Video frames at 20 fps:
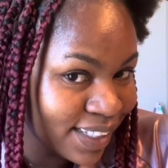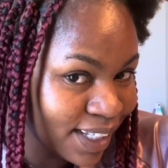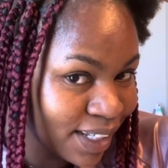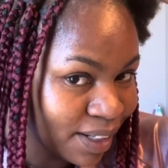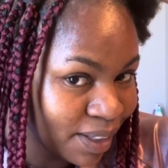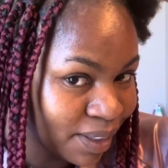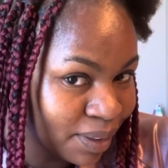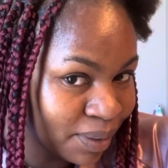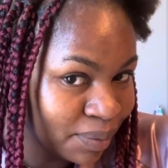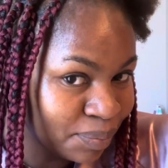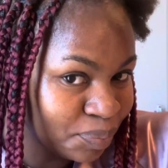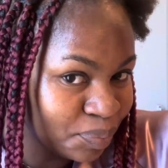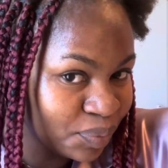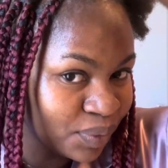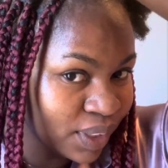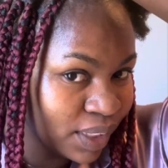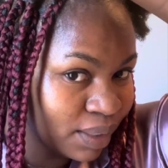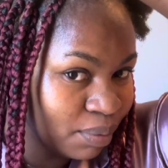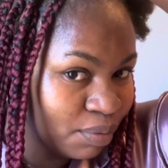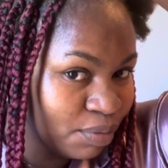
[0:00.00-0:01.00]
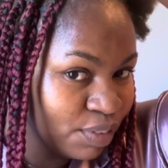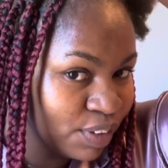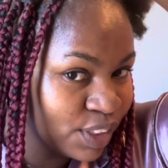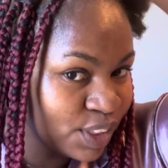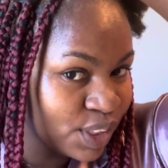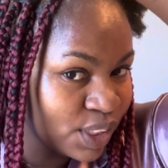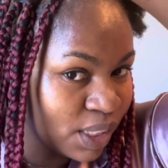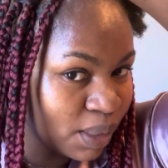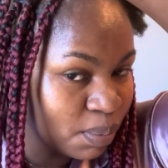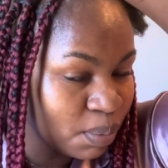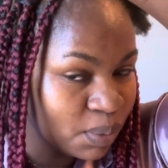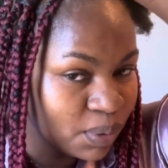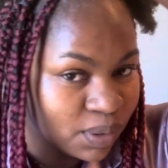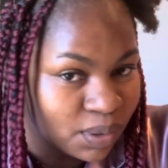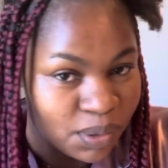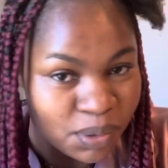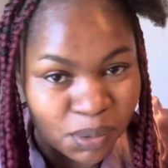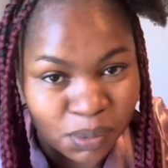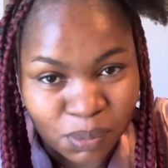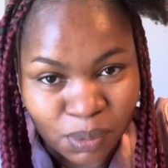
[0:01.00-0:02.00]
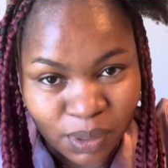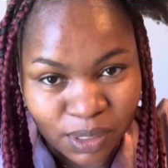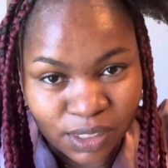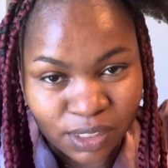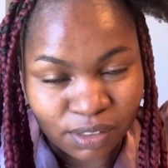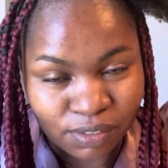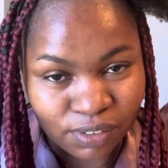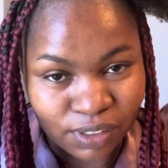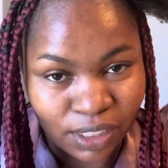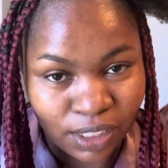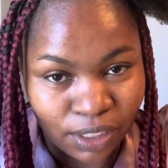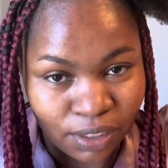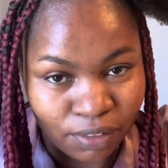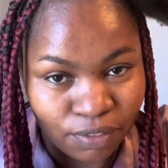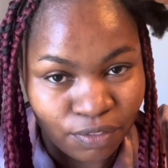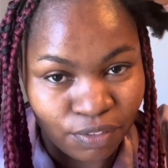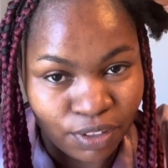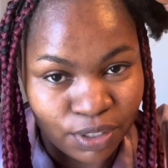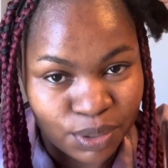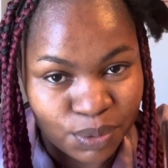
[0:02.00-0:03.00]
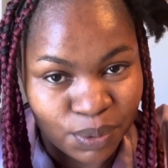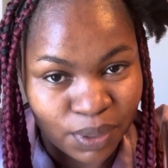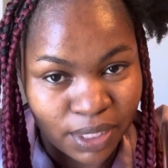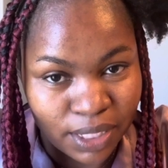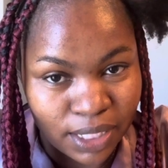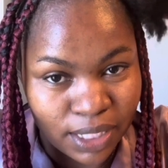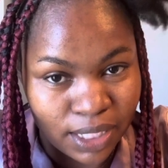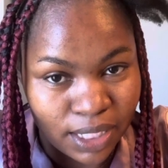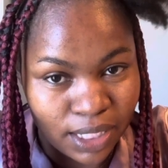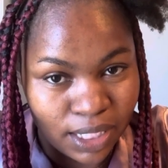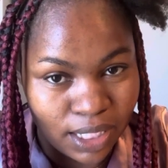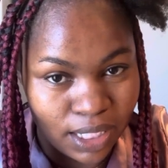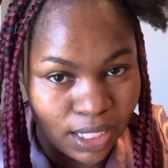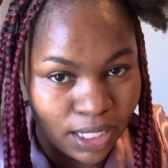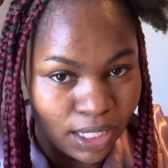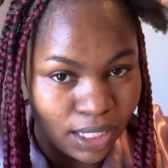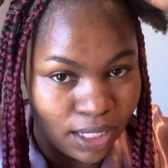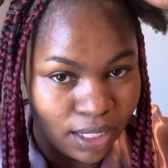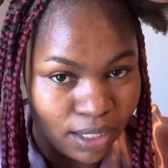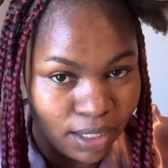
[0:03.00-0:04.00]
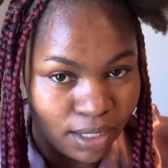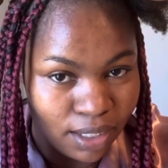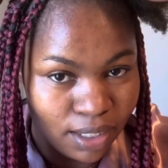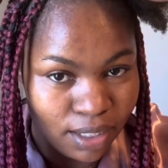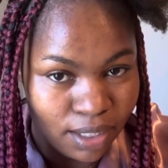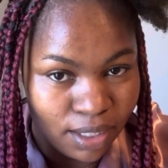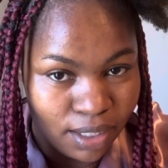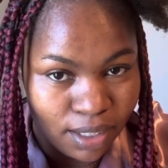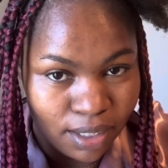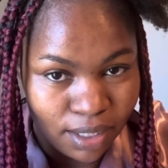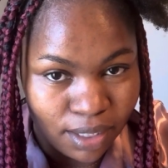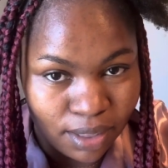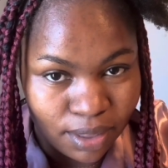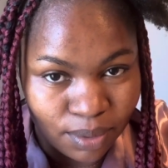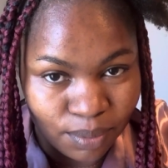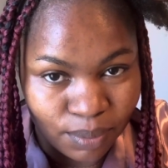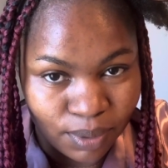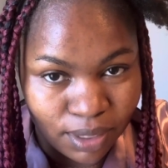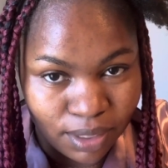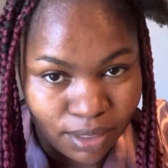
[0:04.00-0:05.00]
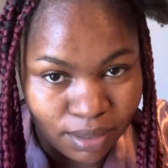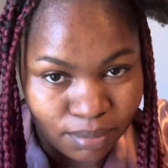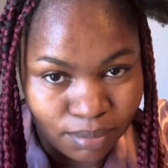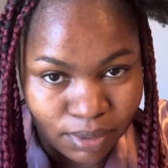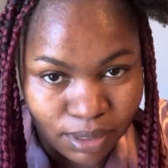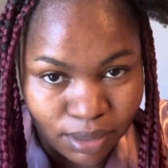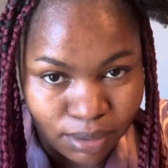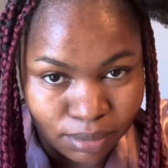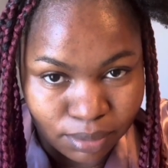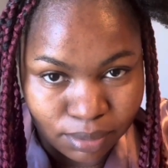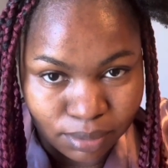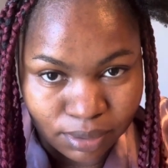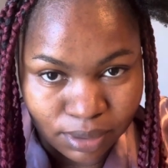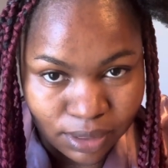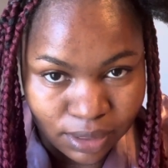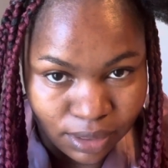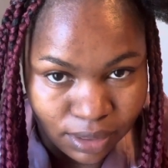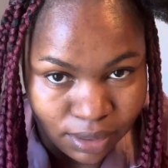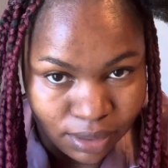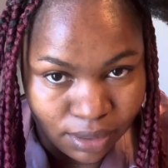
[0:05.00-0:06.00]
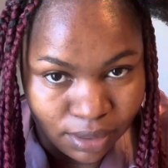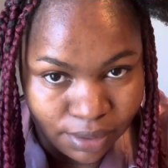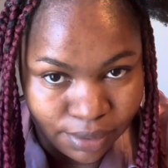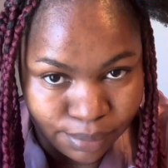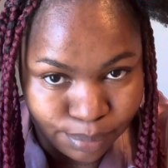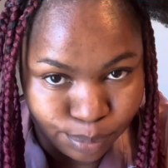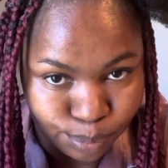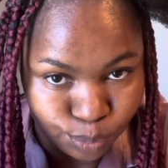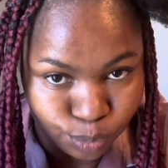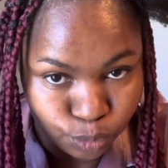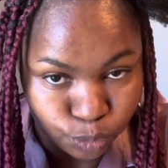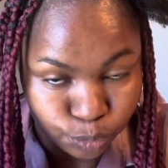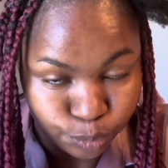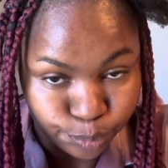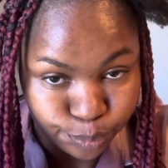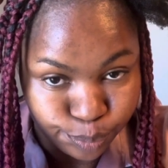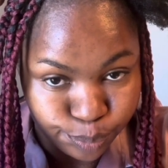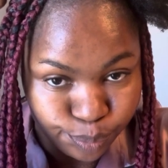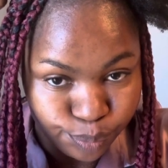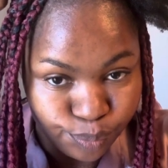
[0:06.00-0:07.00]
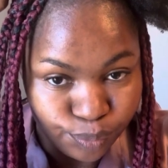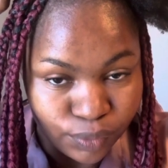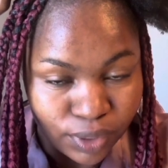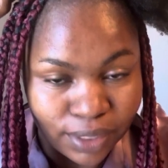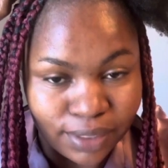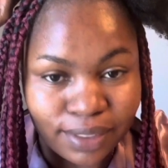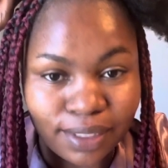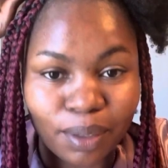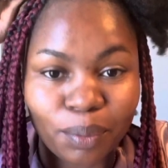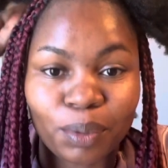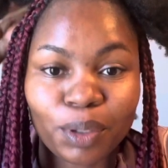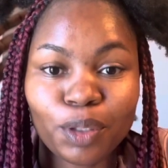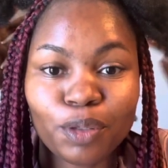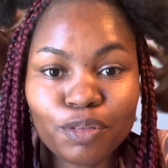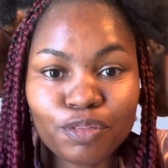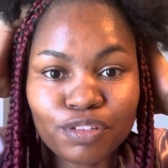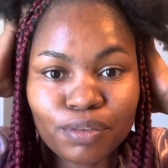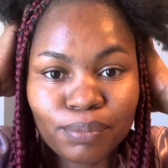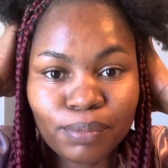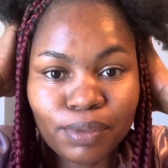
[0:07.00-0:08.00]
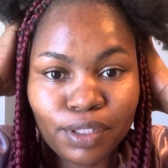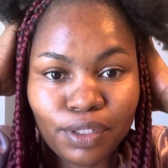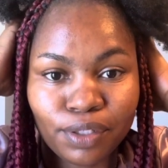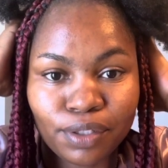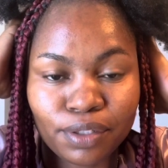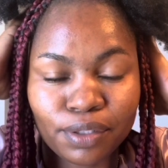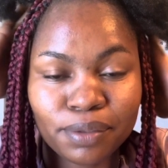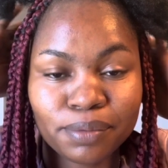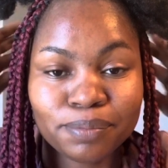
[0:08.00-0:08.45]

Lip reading: Let me finish it up with the two braids over here and finish with that, and then the one in the middle, and then yeah, we go from there.